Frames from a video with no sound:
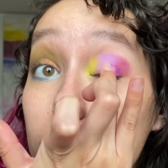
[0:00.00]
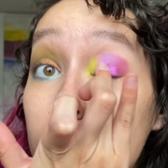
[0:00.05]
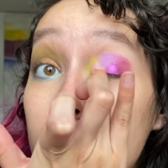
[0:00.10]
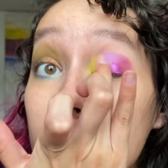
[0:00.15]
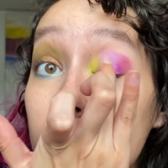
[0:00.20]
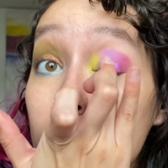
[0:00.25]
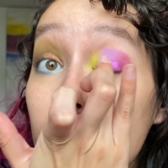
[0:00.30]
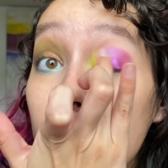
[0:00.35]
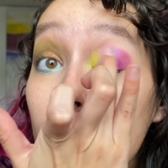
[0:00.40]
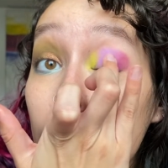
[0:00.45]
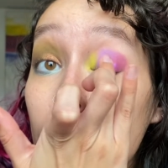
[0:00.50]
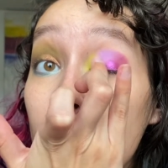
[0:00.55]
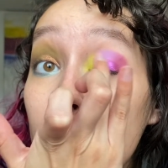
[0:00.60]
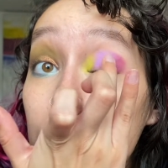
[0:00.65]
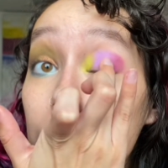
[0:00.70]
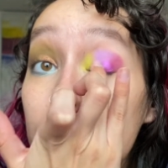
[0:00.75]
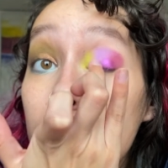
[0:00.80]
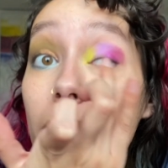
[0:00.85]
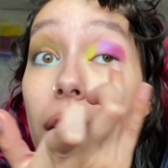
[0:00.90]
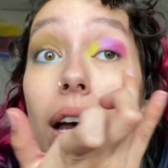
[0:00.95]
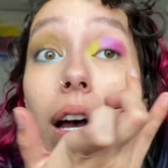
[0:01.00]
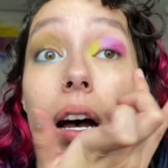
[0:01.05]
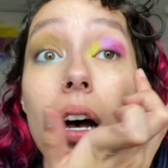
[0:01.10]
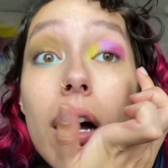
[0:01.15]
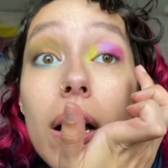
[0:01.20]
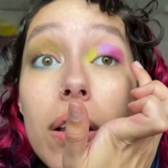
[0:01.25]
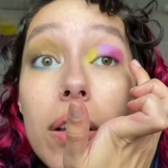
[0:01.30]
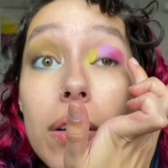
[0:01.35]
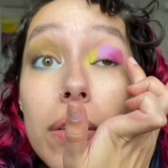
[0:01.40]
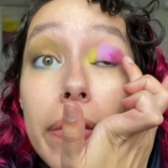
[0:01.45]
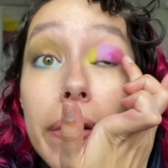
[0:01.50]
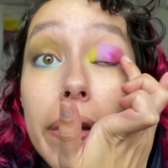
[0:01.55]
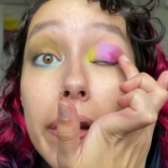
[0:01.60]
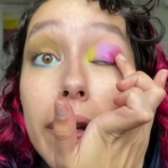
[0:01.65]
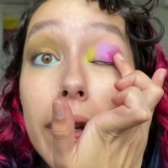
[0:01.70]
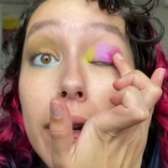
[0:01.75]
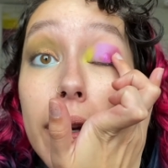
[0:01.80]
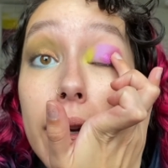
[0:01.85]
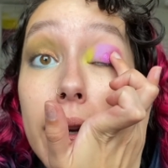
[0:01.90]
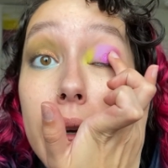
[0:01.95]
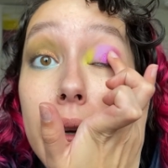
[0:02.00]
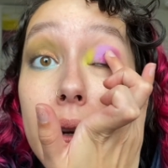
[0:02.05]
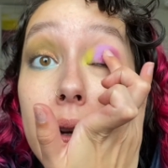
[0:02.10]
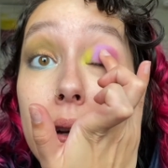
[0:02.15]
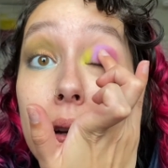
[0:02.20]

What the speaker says: slam that all over the lid.